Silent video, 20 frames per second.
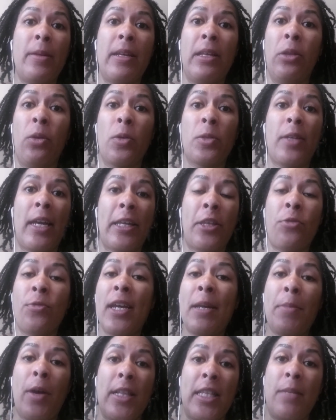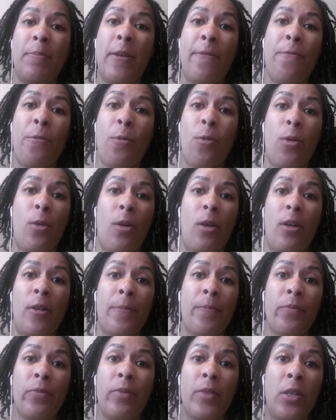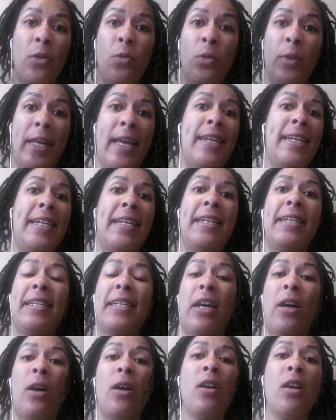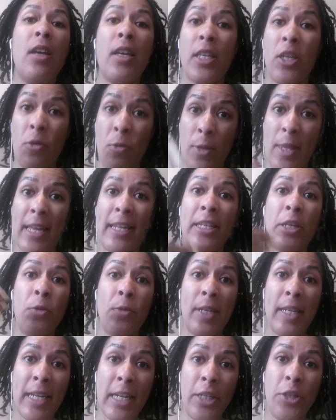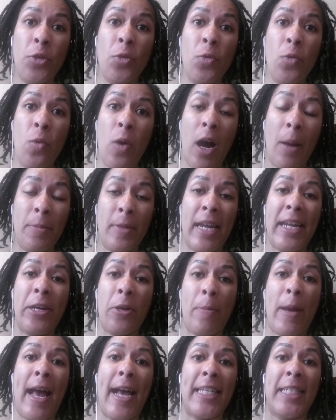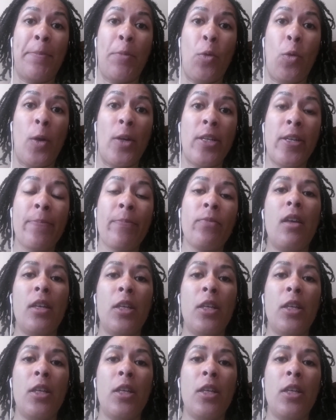it looks like 3 months before you land in India, then you need to update your passport.